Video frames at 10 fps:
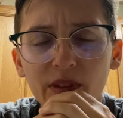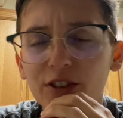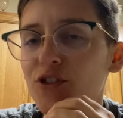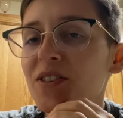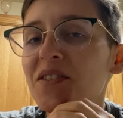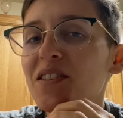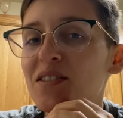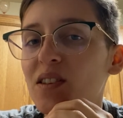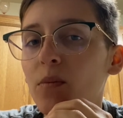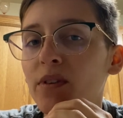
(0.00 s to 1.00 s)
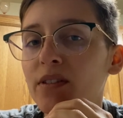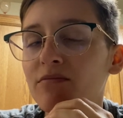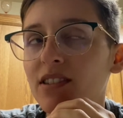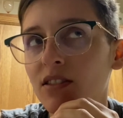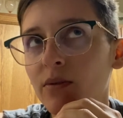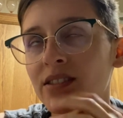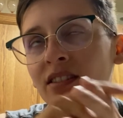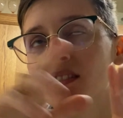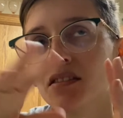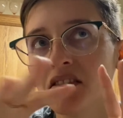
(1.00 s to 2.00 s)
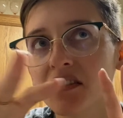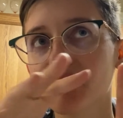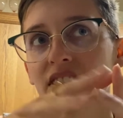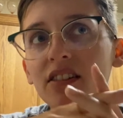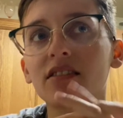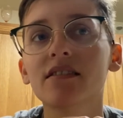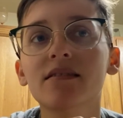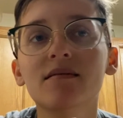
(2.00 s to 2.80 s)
Just in the summer. In the winter, you know, they couldn't